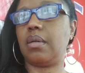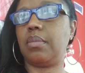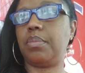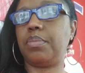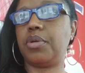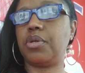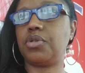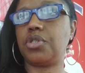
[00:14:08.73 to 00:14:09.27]

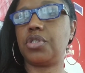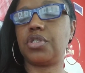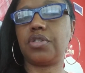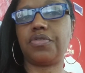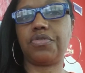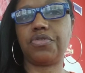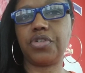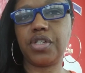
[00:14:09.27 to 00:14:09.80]
Purchase a
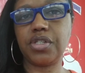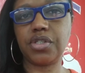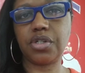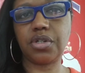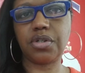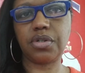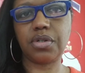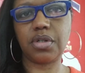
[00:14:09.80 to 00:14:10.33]

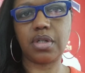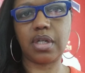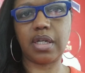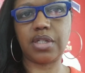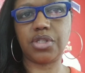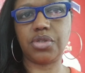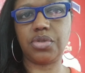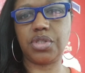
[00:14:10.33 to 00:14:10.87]
freezer.
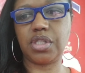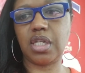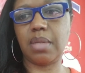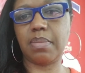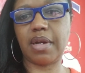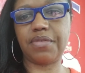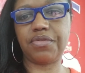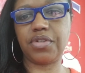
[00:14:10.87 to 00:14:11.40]
As you see,
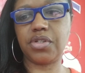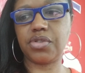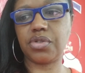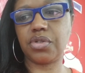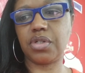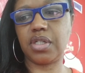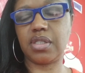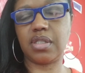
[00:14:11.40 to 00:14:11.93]
my
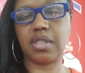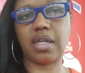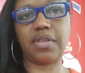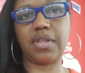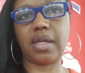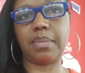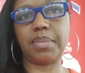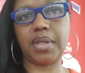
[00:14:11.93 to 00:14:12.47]
freezer is not
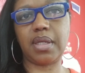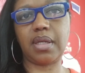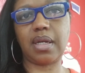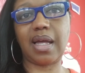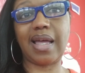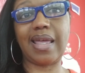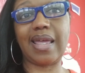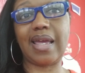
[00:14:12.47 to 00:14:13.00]
that big.
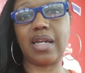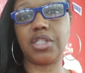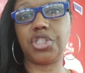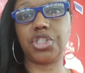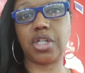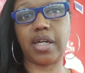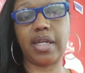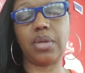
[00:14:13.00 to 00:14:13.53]
I had a
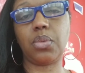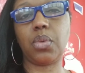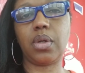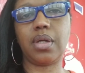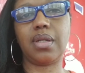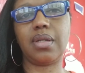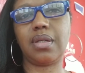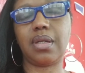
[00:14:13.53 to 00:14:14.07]
giant
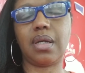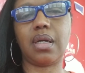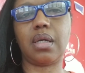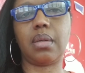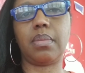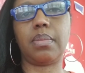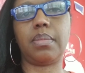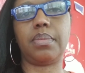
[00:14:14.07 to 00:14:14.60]
one
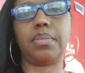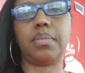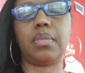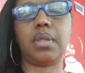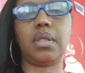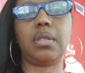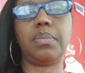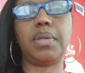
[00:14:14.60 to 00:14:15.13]

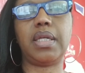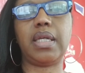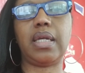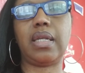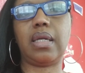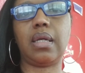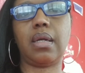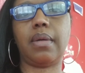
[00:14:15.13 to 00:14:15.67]
in the
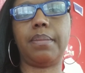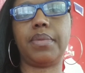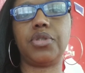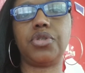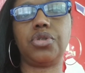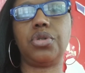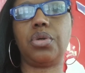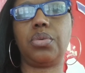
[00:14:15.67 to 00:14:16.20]
beginning,
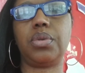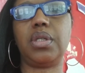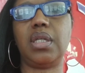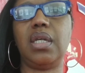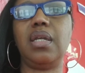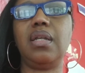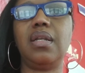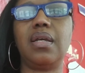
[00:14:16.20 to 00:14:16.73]
but you don't
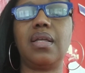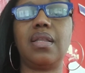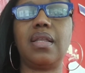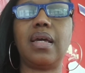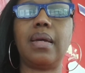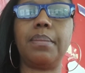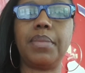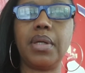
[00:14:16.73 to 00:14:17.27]
need
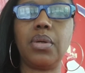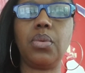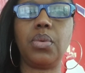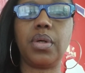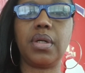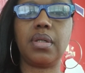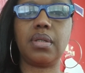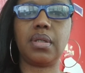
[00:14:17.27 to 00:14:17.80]
that big
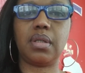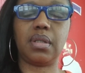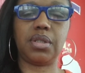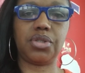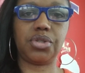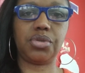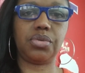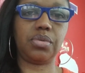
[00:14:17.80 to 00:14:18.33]
one
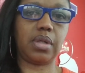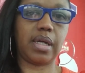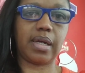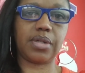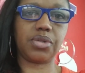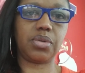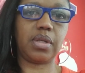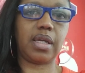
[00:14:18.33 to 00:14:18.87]
unless you
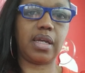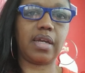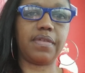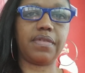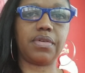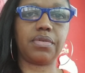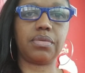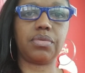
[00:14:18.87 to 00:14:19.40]
actually have
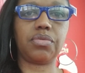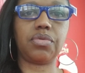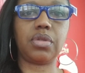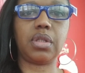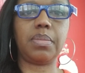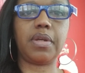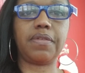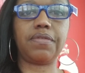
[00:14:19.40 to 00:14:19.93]
a
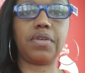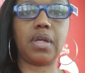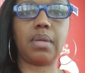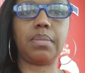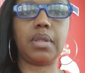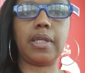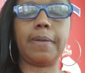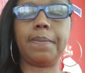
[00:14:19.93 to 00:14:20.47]
really big
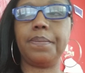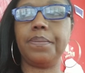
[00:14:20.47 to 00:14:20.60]
family,